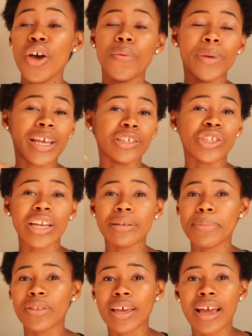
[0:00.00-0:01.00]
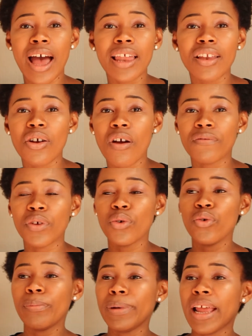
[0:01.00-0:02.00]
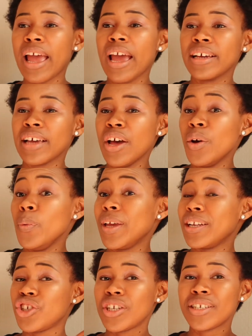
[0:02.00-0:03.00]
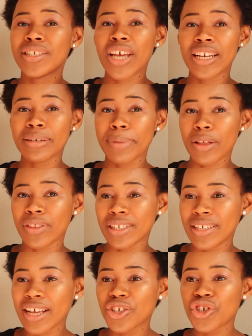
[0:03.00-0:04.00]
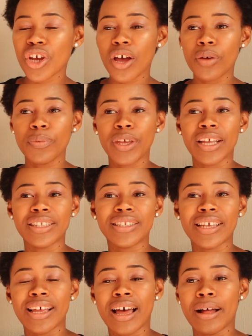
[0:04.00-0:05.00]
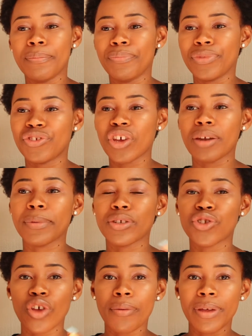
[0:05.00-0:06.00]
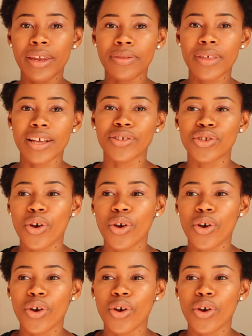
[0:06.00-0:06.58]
We can chat about the color of the Ooblek. We can chat about the texture. We can chat about so many things.